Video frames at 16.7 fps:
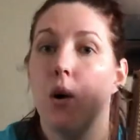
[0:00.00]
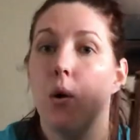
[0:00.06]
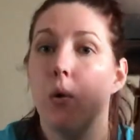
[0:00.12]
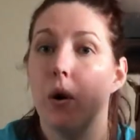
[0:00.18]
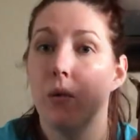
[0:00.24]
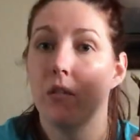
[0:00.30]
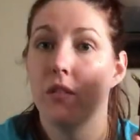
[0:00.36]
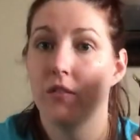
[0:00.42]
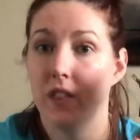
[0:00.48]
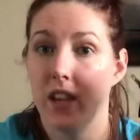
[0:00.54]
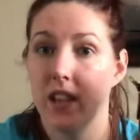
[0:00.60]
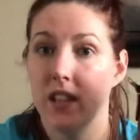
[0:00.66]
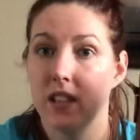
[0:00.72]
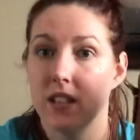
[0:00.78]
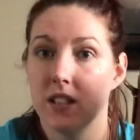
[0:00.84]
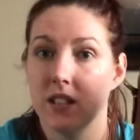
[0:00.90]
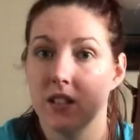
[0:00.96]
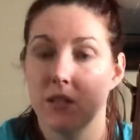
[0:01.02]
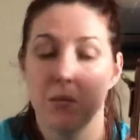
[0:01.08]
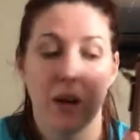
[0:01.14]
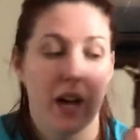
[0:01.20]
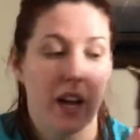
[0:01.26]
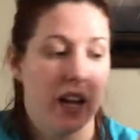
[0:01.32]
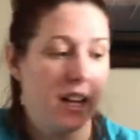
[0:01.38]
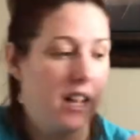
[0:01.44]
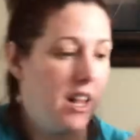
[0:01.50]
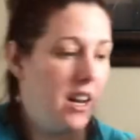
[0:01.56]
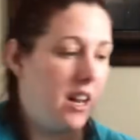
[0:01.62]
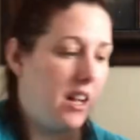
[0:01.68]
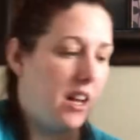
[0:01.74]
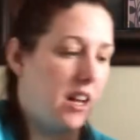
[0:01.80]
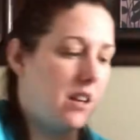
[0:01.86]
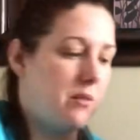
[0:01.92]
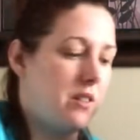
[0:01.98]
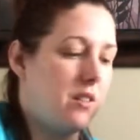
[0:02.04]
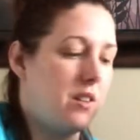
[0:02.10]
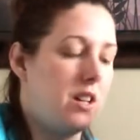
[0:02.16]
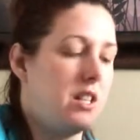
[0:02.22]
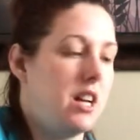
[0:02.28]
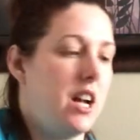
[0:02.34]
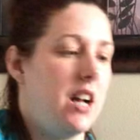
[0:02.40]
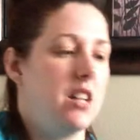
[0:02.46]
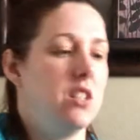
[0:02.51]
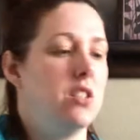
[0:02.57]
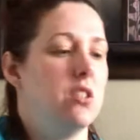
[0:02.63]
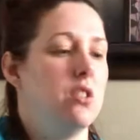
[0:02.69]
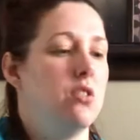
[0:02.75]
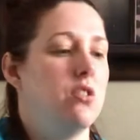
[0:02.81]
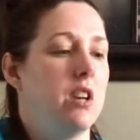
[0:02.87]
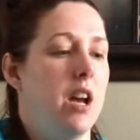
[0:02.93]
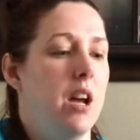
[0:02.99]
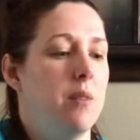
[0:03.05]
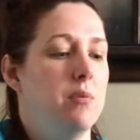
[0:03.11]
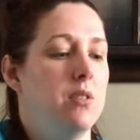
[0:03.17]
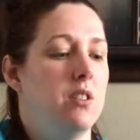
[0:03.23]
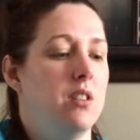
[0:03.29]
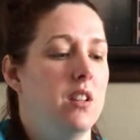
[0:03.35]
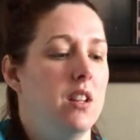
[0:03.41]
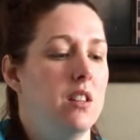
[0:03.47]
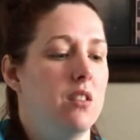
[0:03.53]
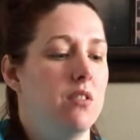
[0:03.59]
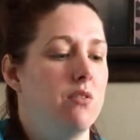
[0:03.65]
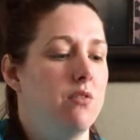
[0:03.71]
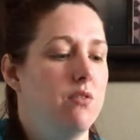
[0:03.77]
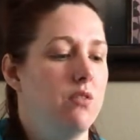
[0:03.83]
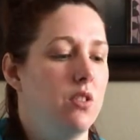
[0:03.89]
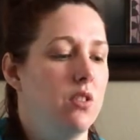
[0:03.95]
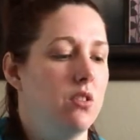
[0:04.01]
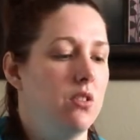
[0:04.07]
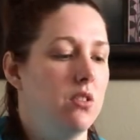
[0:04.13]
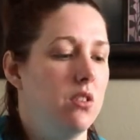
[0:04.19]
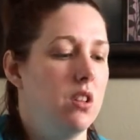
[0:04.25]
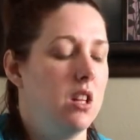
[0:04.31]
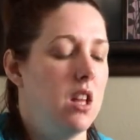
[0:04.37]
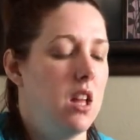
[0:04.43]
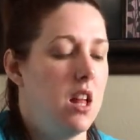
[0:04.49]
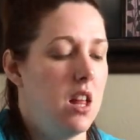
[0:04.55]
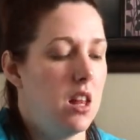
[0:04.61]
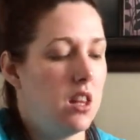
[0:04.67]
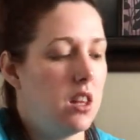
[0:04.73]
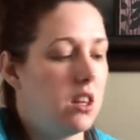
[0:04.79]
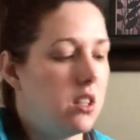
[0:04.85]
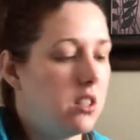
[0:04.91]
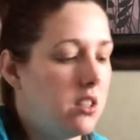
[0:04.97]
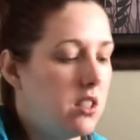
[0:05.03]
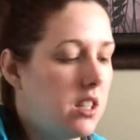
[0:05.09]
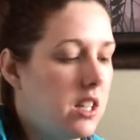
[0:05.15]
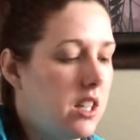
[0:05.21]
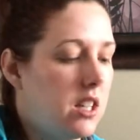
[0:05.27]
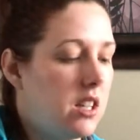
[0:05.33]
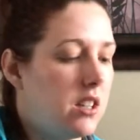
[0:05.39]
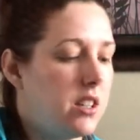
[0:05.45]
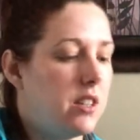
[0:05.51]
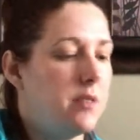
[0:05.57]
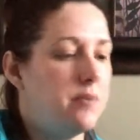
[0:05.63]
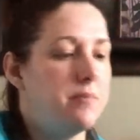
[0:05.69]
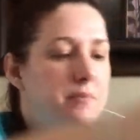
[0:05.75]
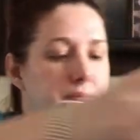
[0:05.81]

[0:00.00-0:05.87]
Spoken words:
what will fit in this little bag, and I kind of want to attach the strap so you can get the full look here.